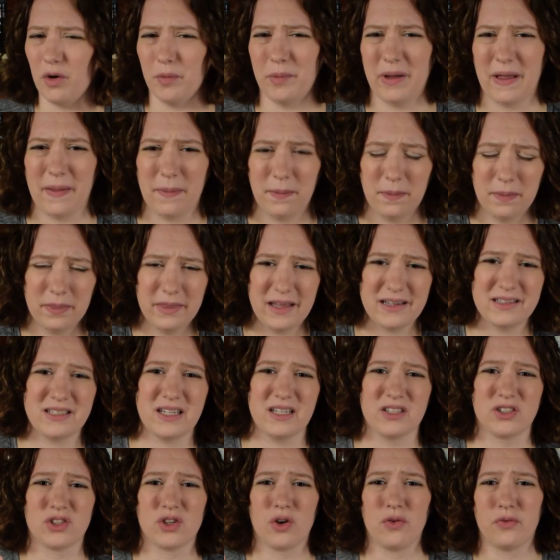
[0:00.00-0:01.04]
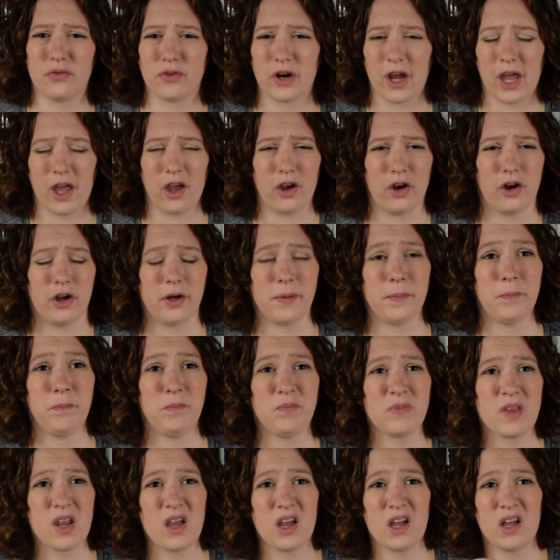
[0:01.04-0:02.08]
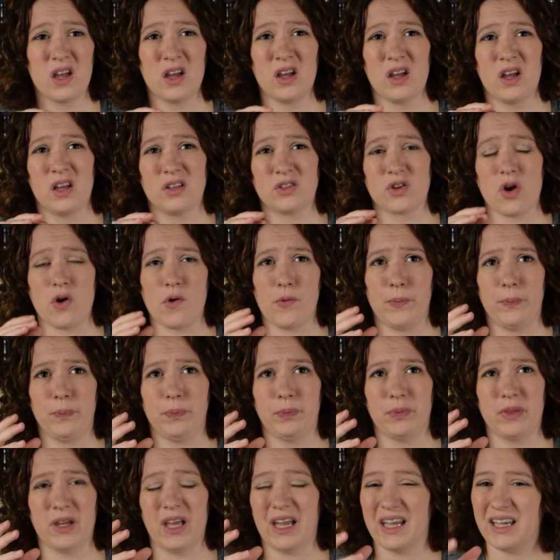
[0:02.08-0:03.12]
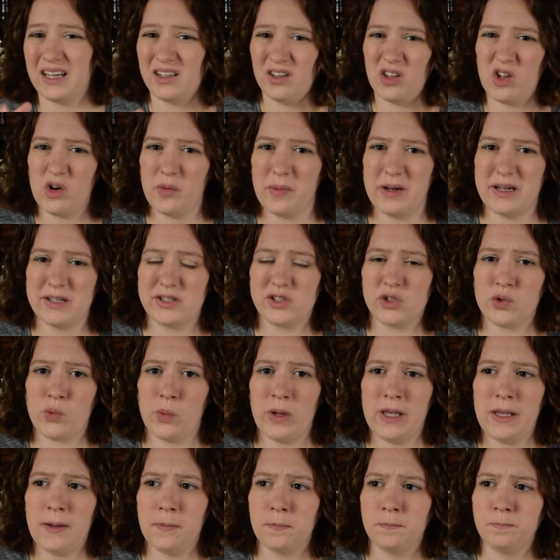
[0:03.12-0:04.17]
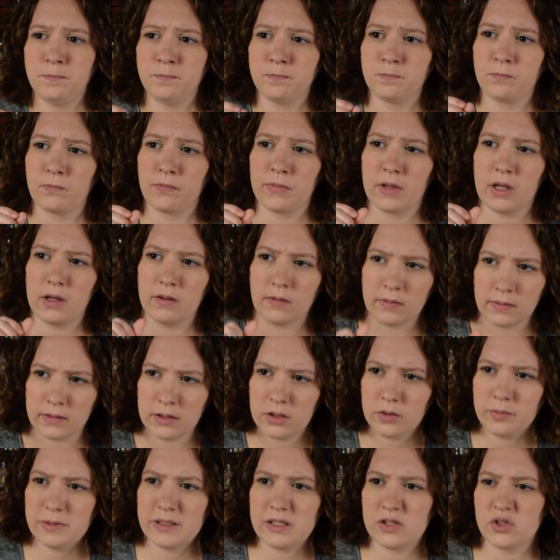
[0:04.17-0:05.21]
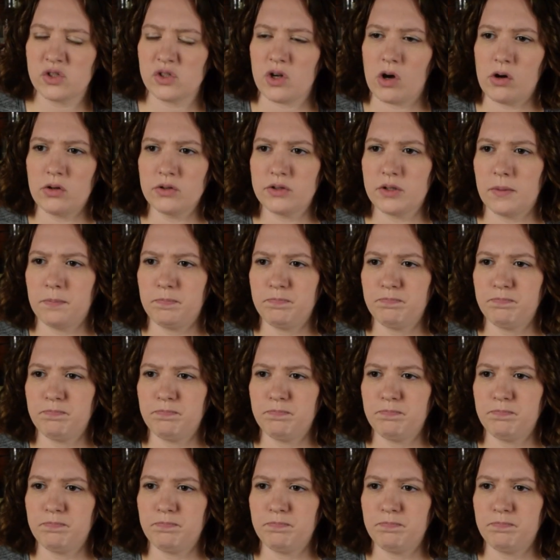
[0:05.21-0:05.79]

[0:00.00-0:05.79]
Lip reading: man. That tastes so freaking good. So, I get a little bit of sweet, a little bit of salt.